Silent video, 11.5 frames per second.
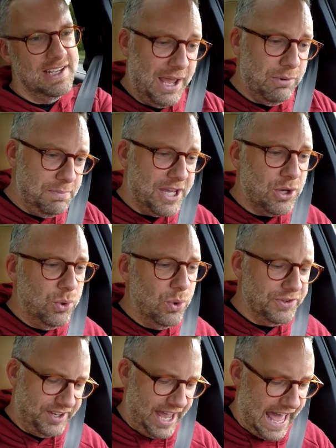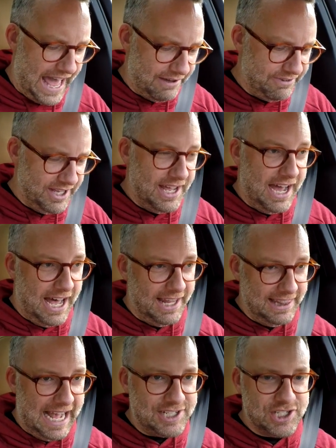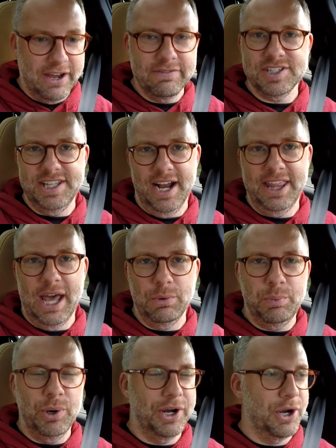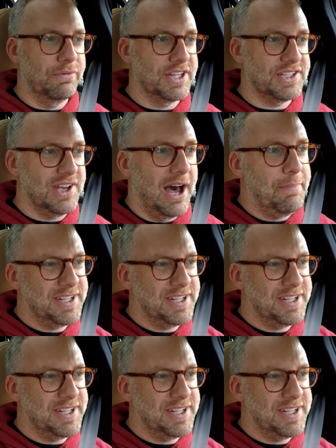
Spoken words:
It would be cool to have latch covers there that would put it over the top,